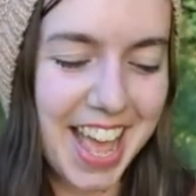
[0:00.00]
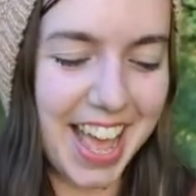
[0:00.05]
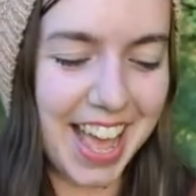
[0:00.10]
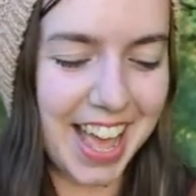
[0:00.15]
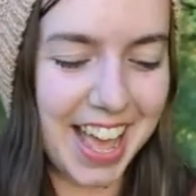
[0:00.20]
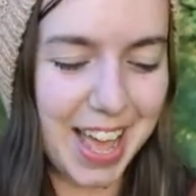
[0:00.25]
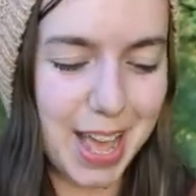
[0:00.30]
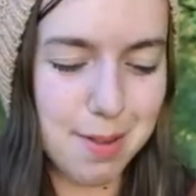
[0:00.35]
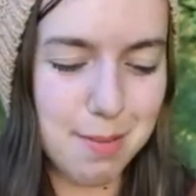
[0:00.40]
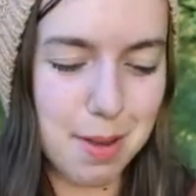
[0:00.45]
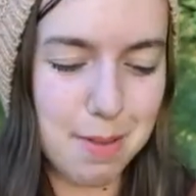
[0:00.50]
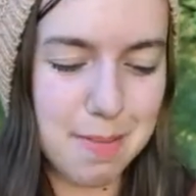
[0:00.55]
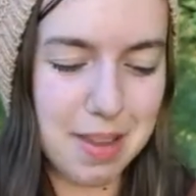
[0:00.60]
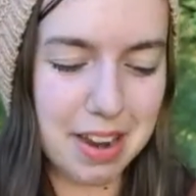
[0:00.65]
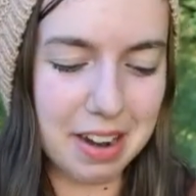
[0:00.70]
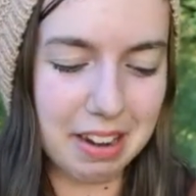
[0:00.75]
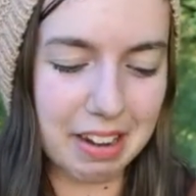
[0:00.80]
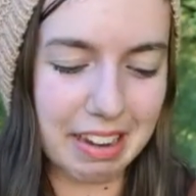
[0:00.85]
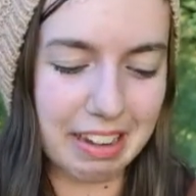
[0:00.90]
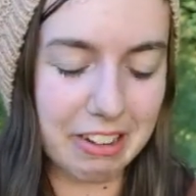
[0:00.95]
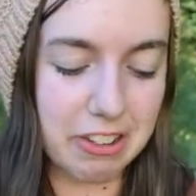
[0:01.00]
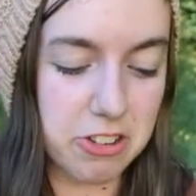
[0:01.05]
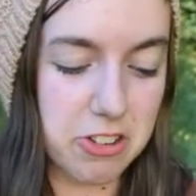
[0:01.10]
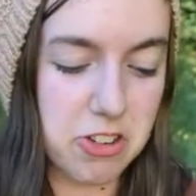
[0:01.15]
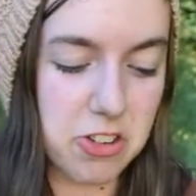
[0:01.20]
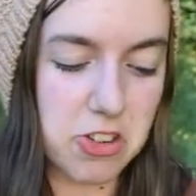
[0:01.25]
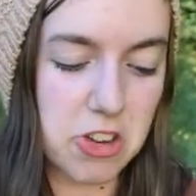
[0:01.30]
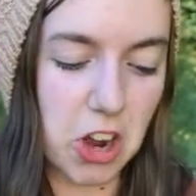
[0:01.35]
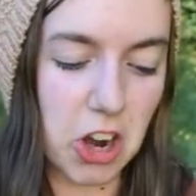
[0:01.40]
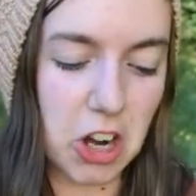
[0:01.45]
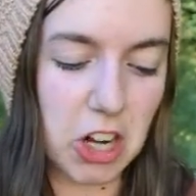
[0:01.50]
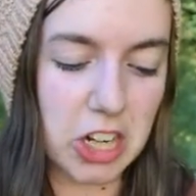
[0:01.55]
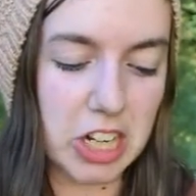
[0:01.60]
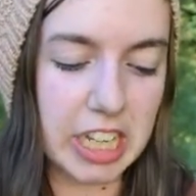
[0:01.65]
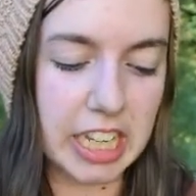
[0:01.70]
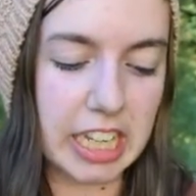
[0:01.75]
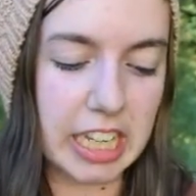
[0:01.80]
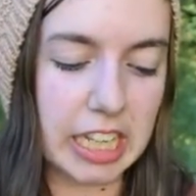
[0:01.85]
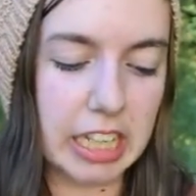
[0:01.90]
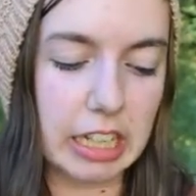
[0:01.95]
American
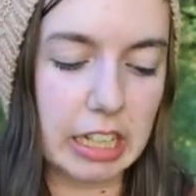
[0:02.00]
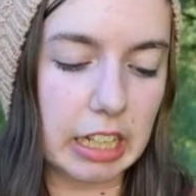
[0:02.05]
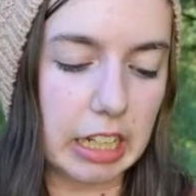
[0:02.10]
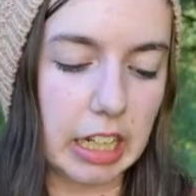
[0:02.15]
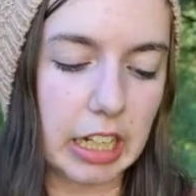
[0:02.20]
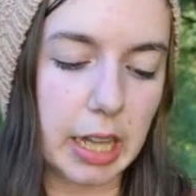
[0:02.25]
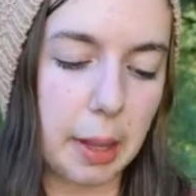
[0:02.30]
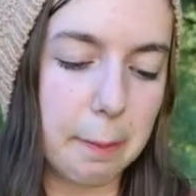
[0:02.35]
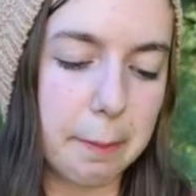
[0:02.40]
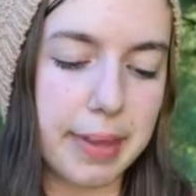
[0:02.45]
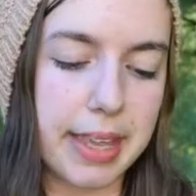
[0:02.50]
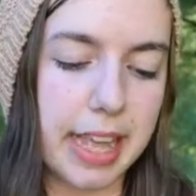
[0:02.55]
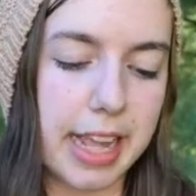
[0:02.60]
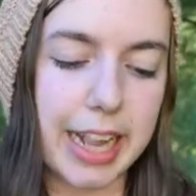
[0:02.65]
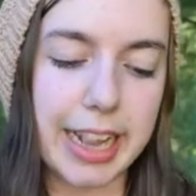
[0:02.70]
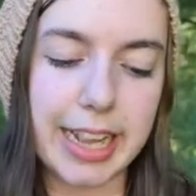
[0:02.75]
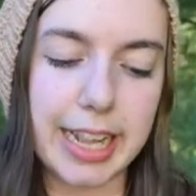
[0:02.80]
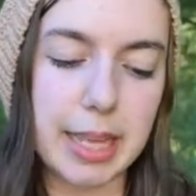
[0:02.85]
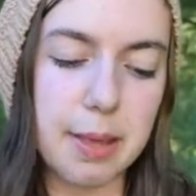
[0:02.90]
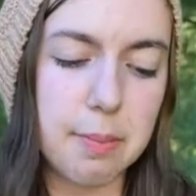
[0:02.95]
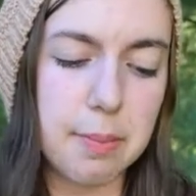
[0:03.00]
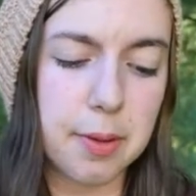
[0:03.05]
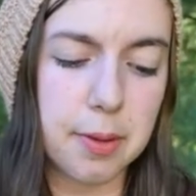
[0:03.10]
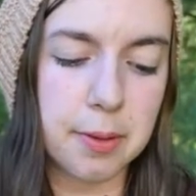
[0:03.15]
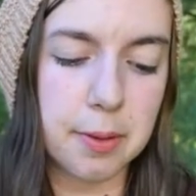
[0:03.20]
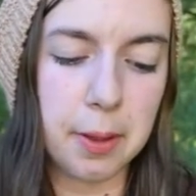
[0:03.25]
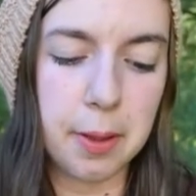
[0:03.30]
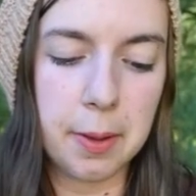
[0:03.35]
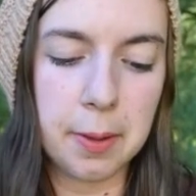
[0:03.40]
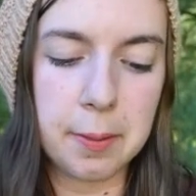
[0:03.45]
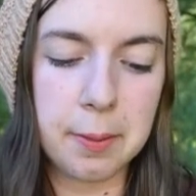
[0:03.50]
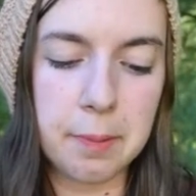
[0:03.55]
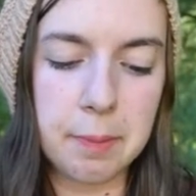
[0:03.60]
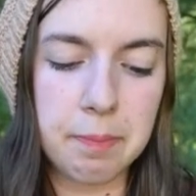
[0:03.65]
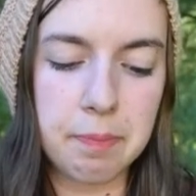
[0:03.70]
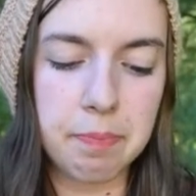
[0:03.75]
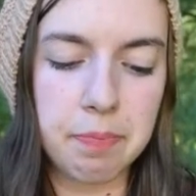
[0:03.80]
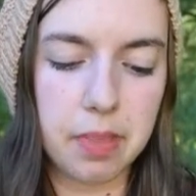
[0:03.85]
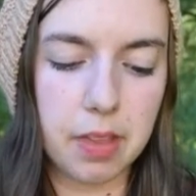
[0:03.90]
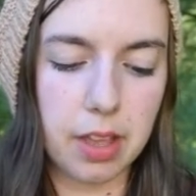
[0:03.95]
Targi Columbia sheep
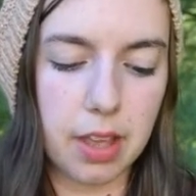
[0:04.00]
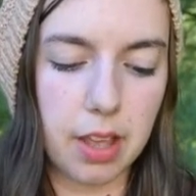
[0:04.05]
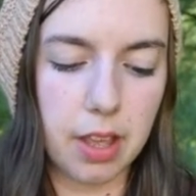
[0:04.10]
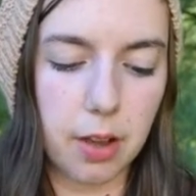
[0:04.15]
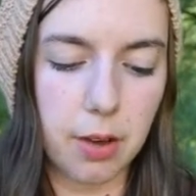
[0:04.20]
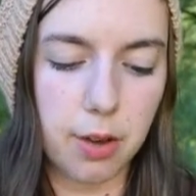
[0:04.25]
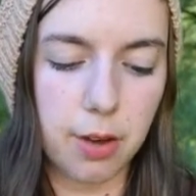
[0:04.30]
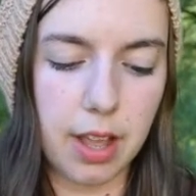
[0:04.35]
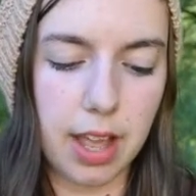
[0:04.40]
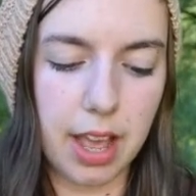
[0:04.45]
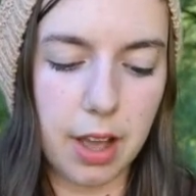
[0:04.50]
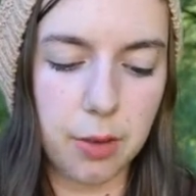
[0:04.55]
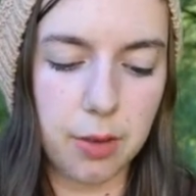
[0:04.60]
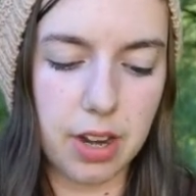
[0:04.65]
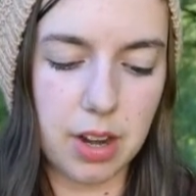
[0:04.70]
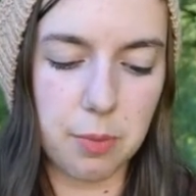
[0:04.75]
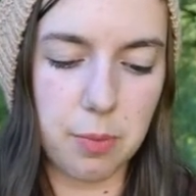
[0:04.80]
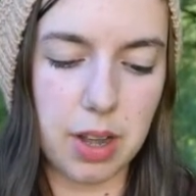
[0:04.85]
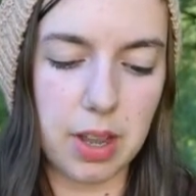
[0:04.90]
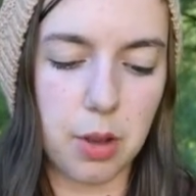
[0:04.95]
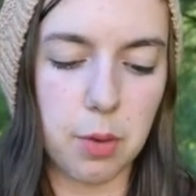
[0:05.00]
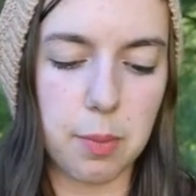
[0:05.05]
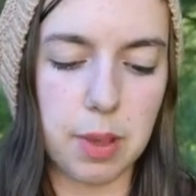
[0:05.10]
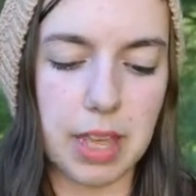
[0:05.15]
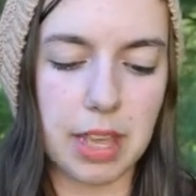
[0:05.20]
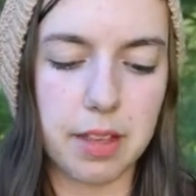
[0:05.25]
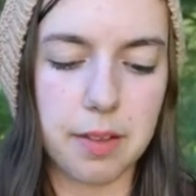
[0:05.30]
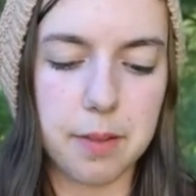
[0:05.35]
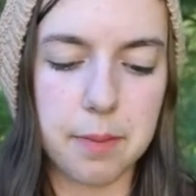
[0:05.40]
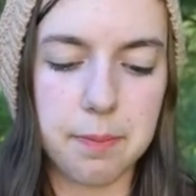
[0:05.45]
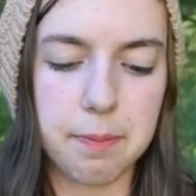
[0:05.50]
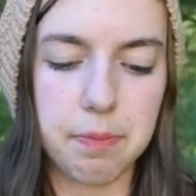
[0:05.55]
out in Wyoming.